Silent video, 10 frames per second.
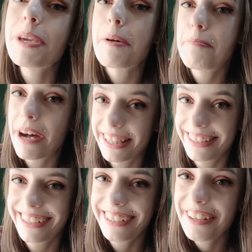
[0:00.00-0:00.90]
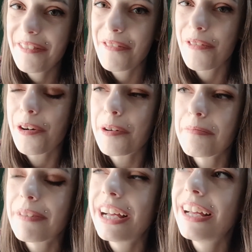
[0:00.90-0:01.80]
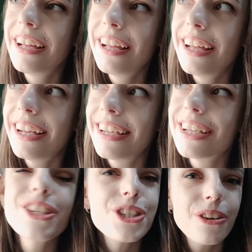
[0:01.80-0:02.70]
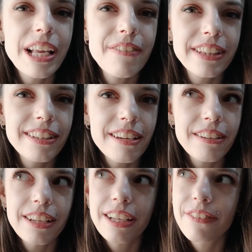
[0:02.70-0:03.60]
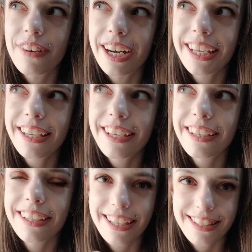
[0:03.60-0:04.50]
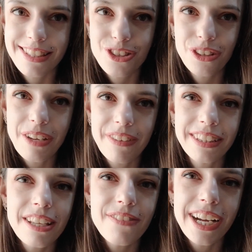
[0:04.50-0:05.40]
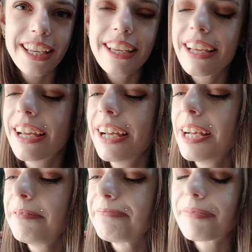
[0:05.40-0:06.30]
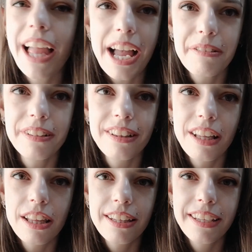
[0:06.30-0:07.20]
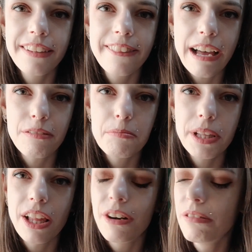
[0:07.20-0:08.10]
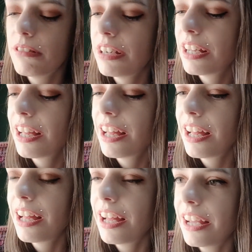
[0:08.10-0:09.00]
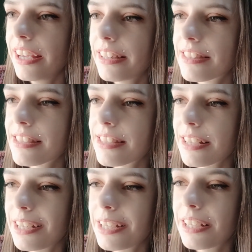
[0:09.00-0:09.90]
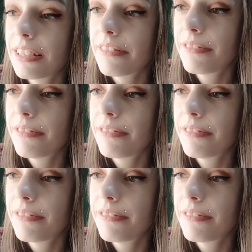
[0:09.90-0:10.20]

a pattern from Sonja van der Wijk. Yes, Sonja van der Wijk. I will link it down below. It's a